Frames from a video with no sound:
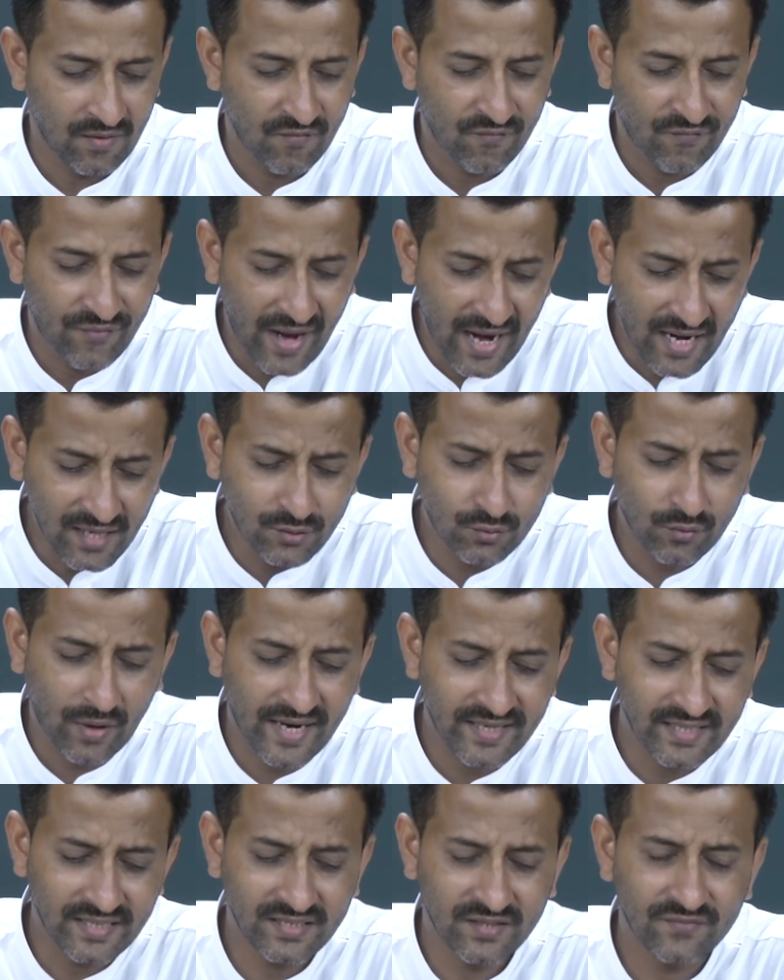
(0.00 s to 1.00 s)
fail to
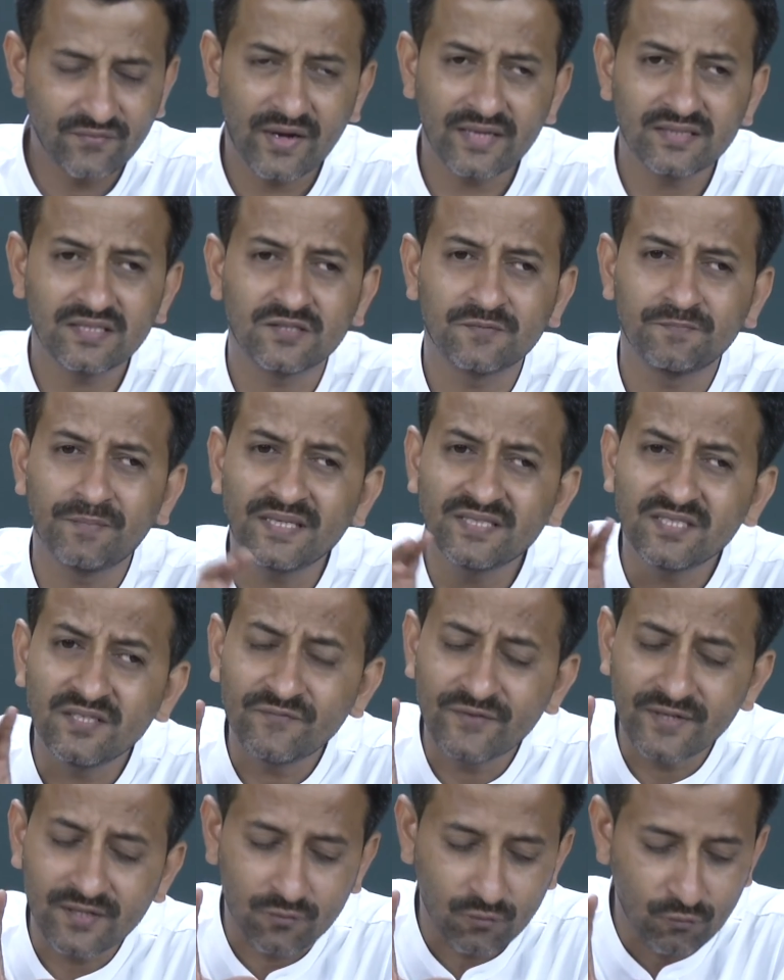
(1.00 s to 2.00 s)
identify the
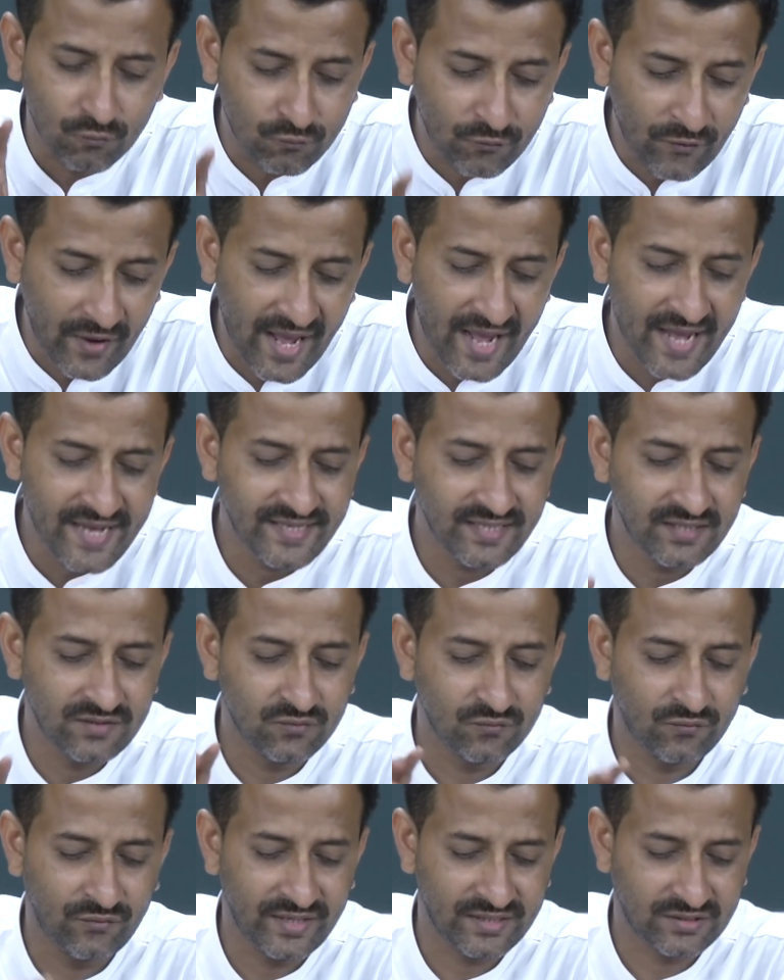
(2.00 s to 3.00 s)
specific way
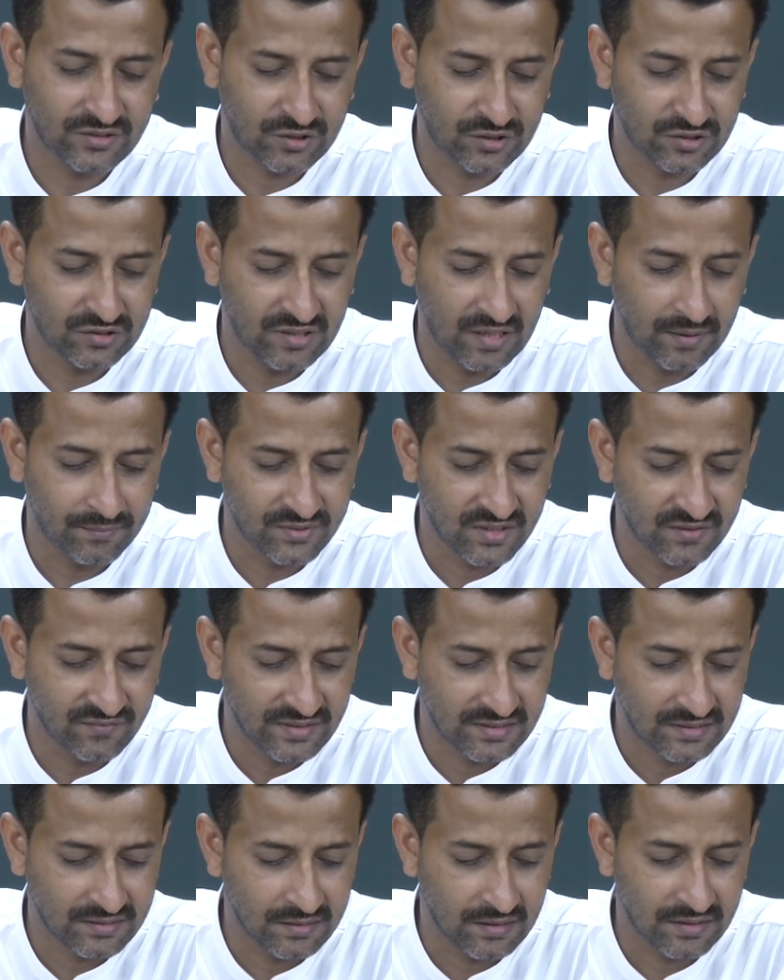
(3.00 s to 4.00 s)
in which the
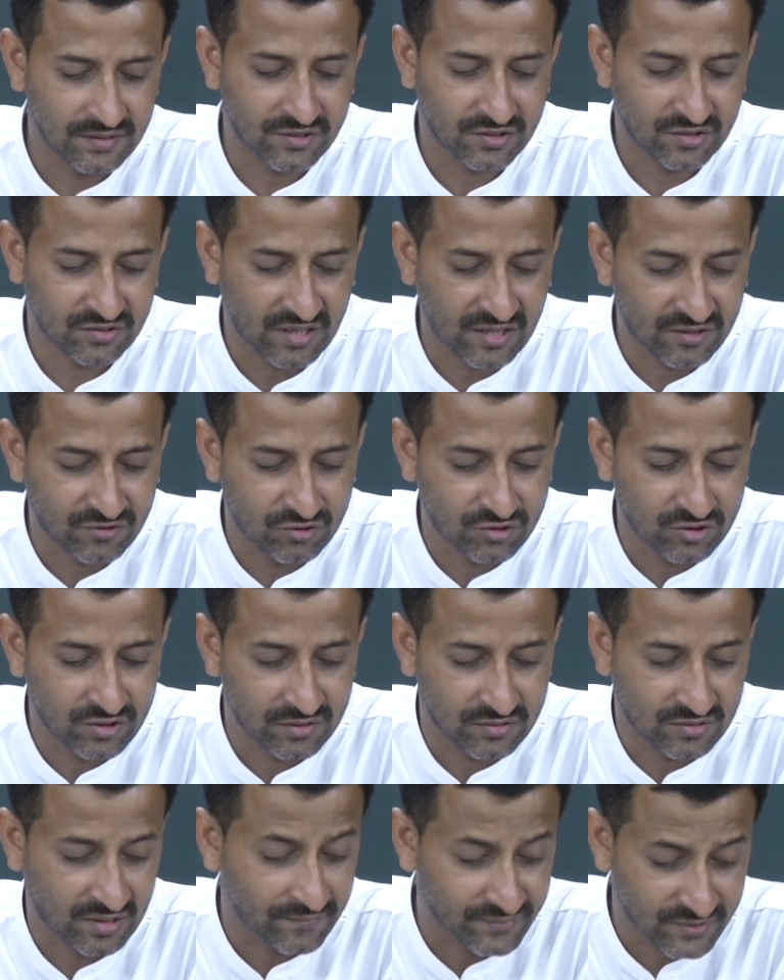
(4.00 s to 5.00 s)
observational
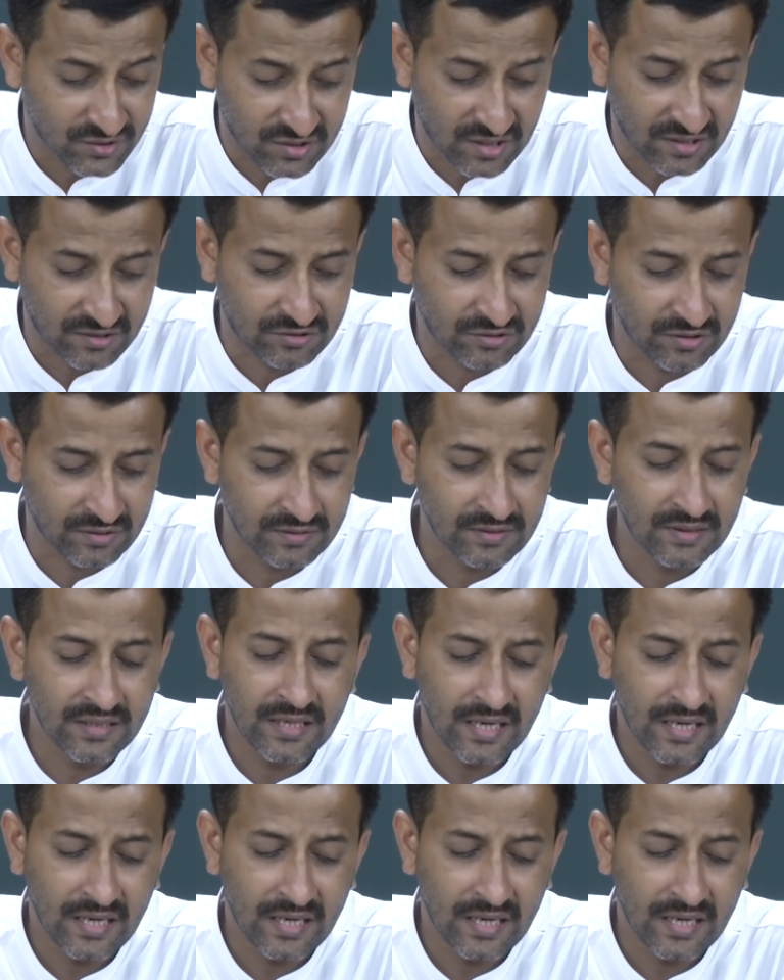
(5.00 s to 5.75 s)
structure, substructure